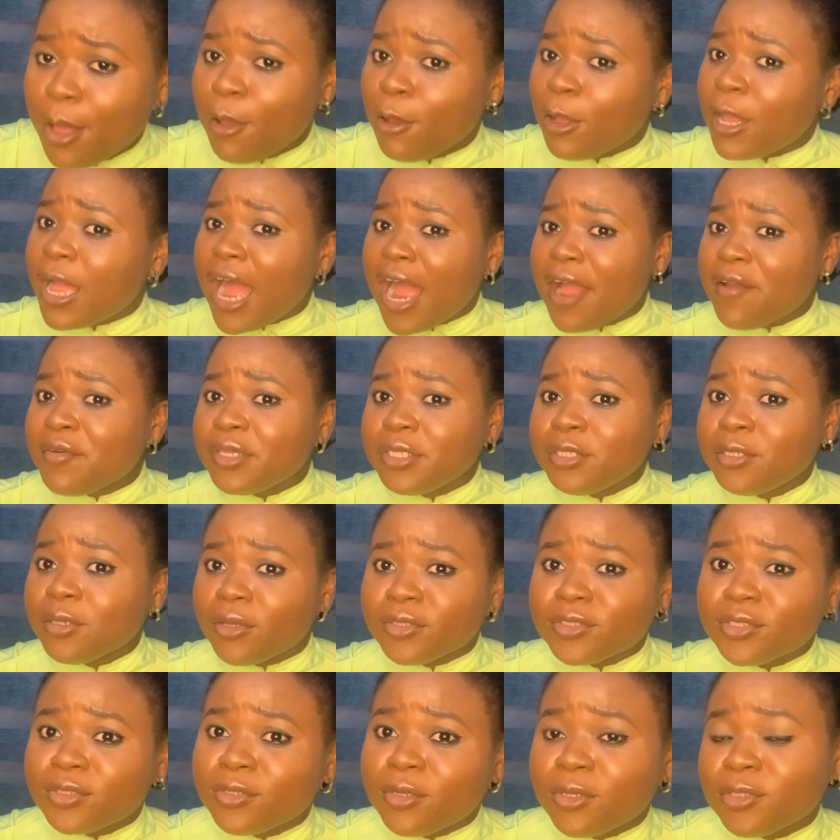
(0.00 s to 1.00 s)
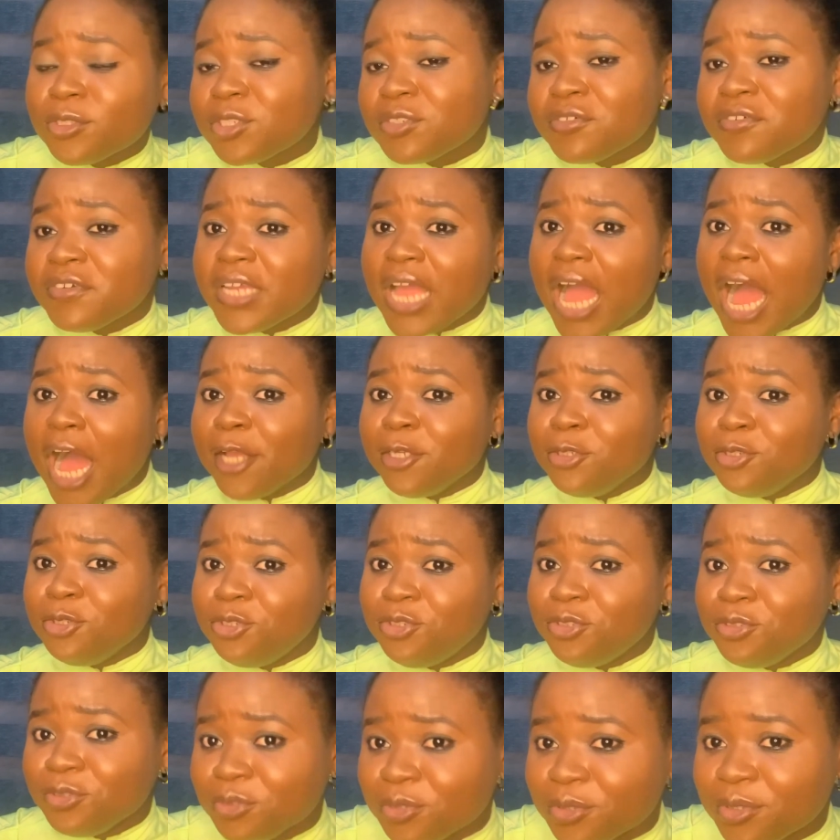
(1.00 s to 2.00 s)
Carry your sunscreen and
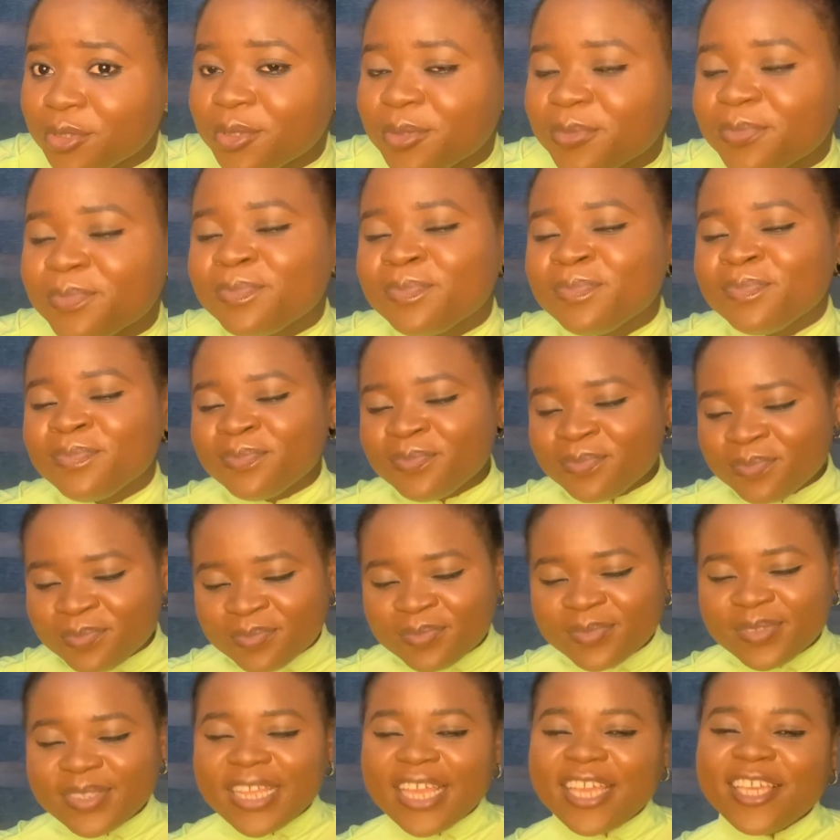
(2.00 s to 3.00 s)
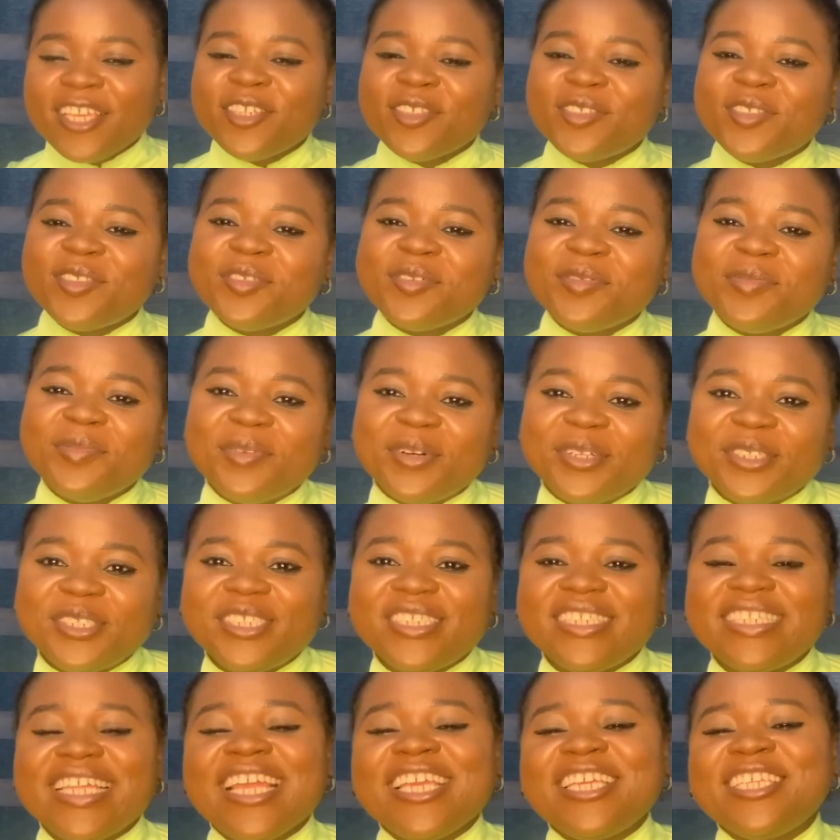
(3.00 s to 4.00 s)
use. Thank you so much
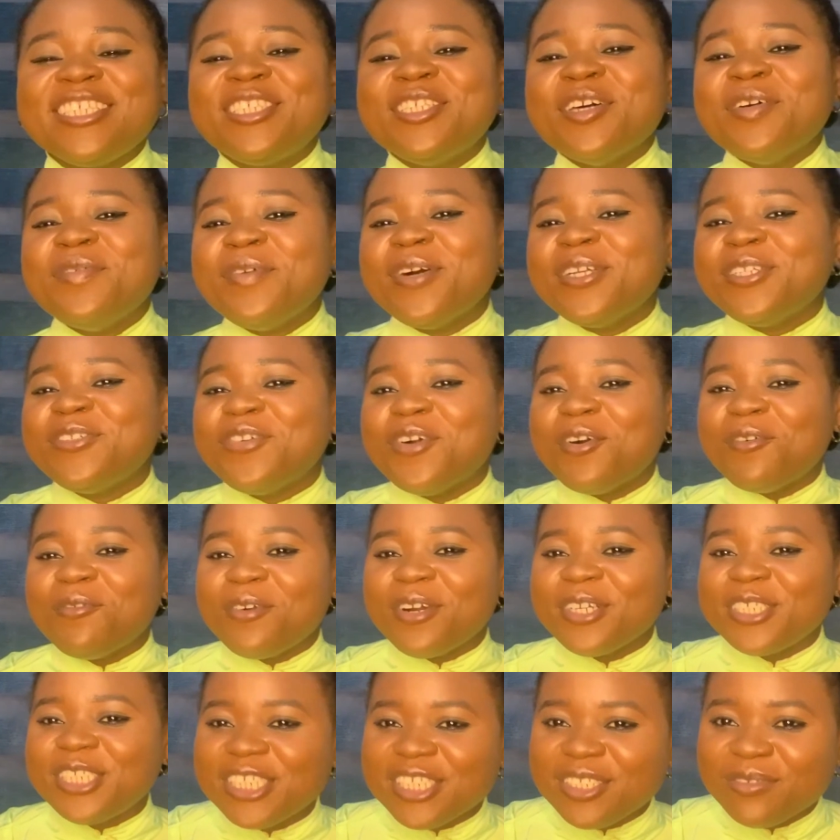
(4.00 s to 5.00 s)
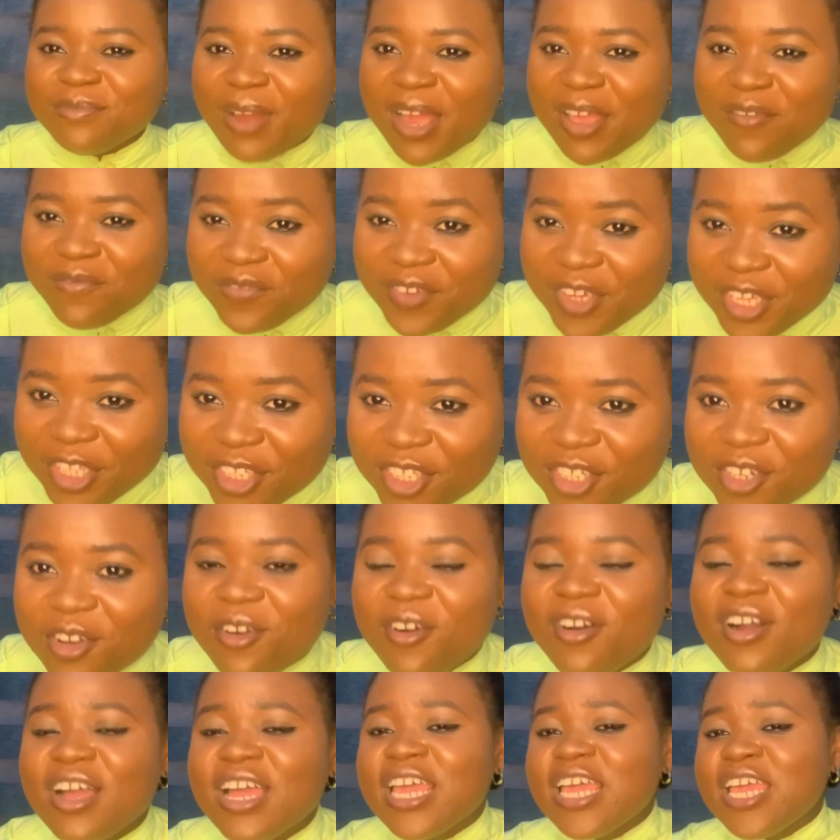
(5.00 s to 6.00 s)
for watching my
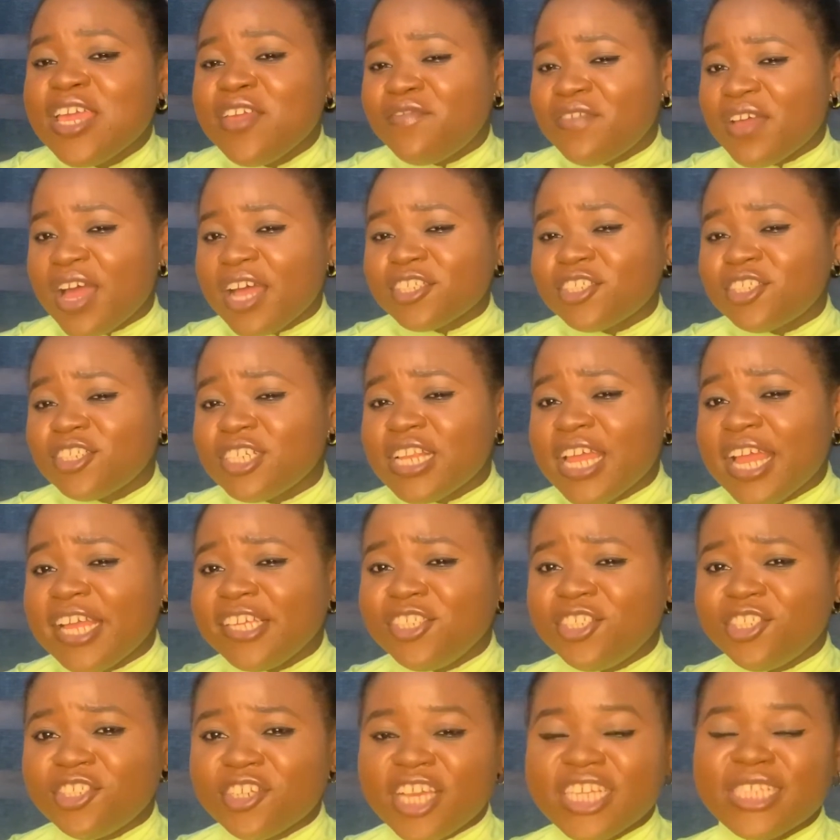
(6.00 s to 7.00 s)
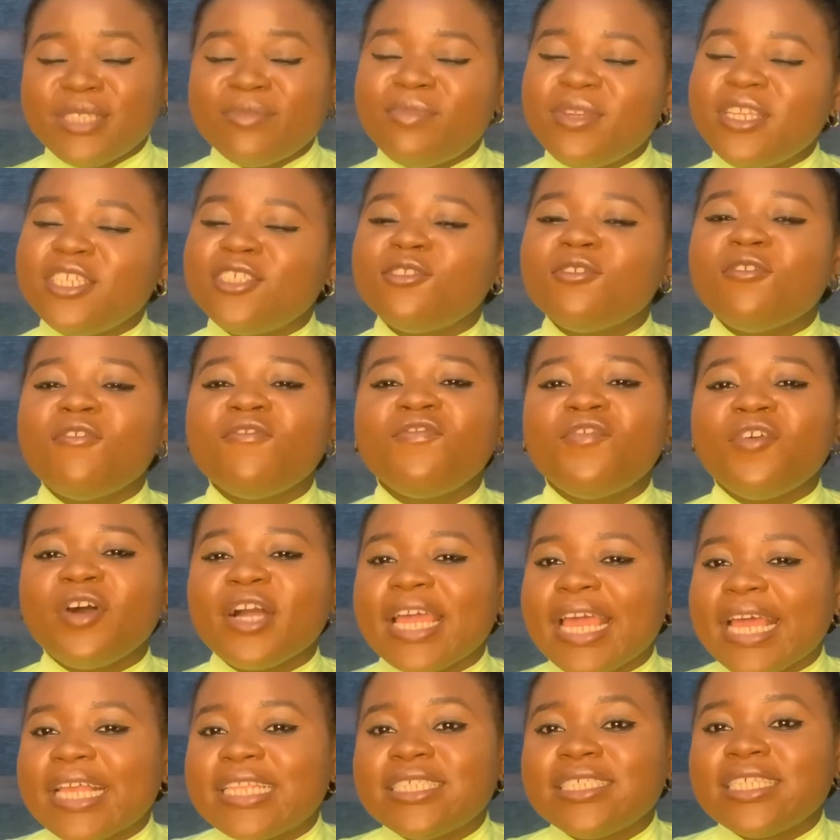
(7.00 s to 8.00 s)
video. If you actually enjoy it, please don't
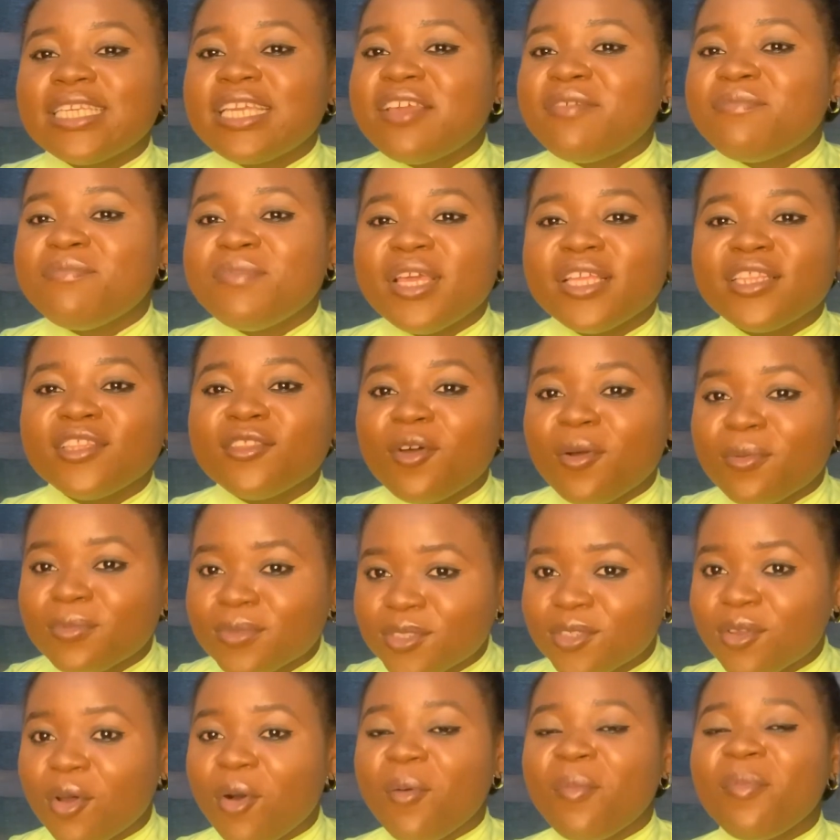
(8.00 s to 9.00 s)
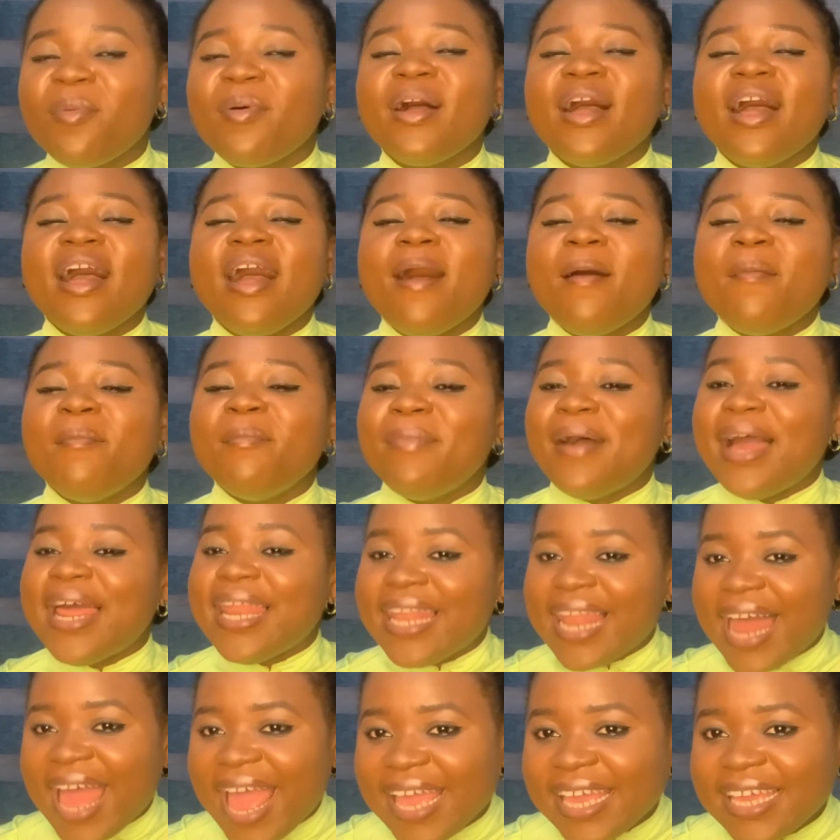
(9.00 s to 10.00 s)
forget to give me a thumbs up by
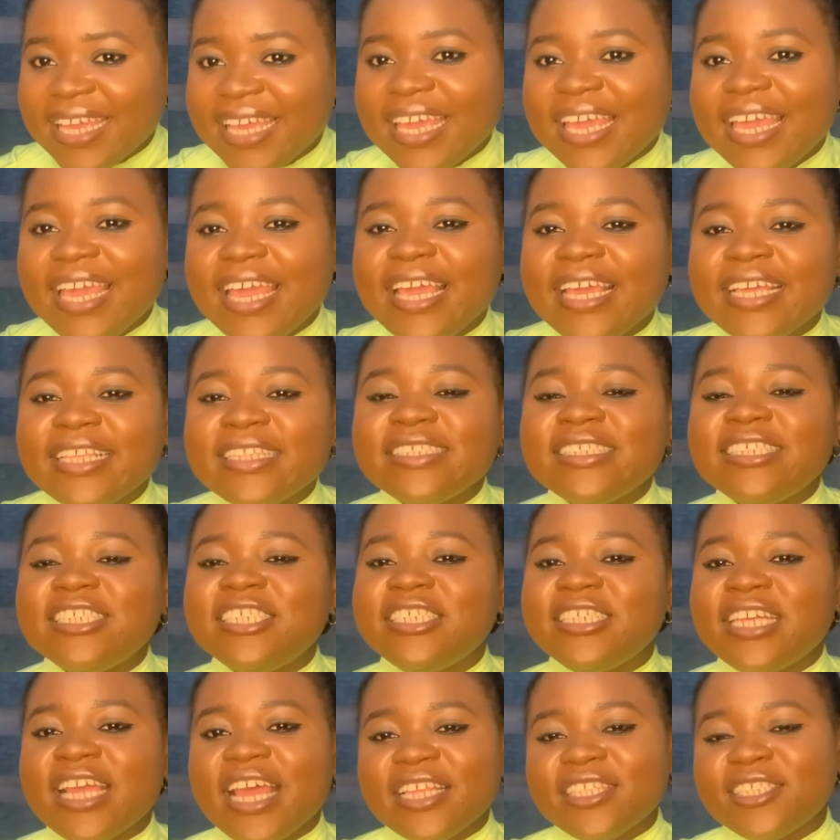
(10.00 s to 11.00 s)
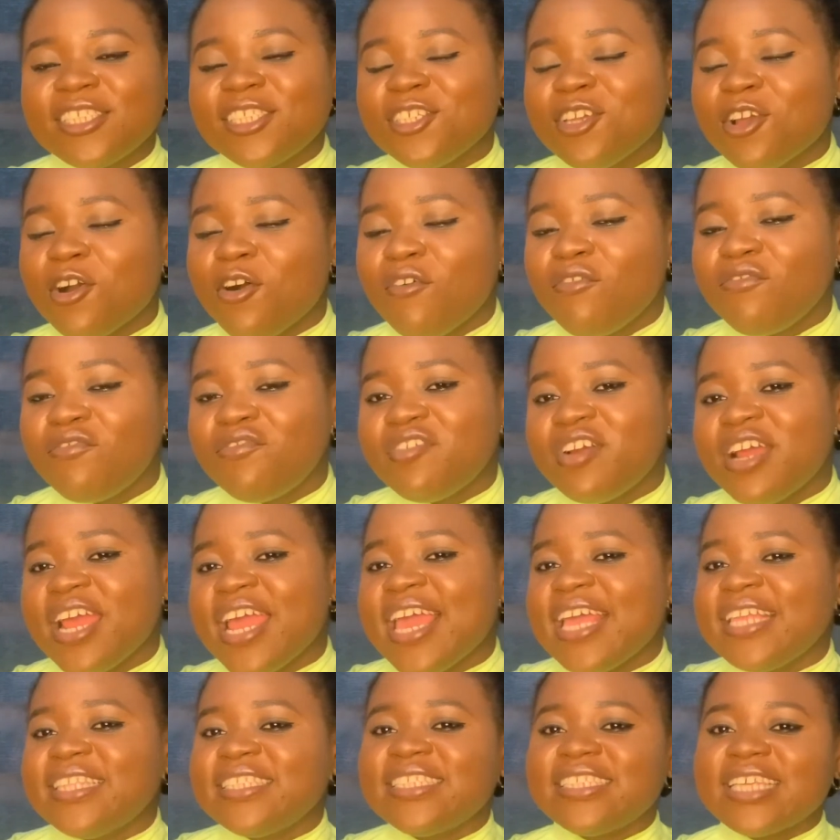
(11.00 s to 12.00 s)
liking, share to your
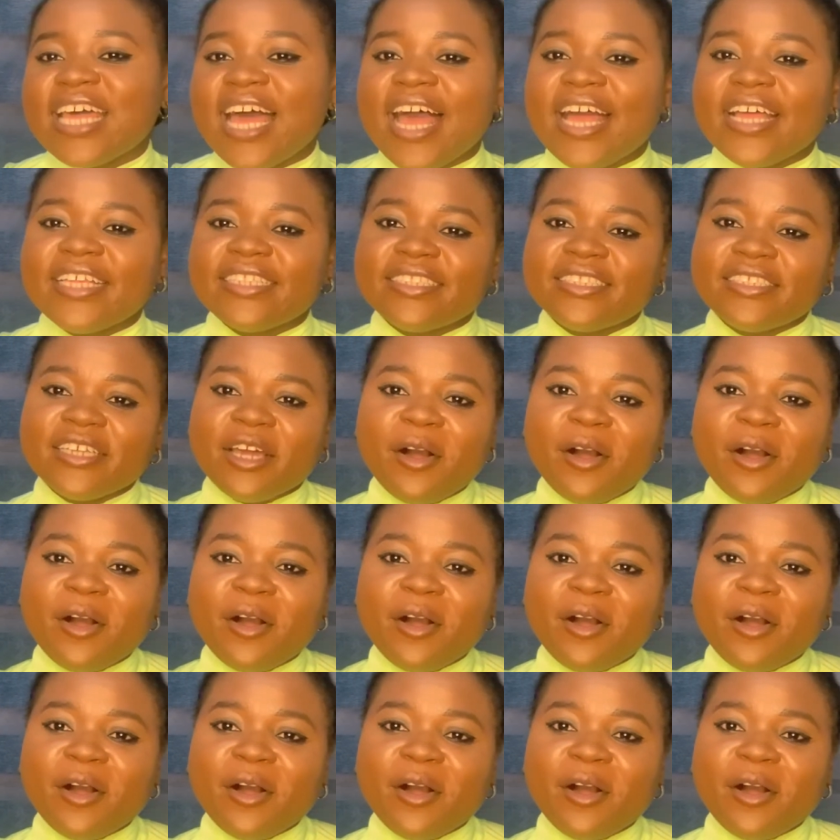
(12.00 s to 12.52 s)
friends, and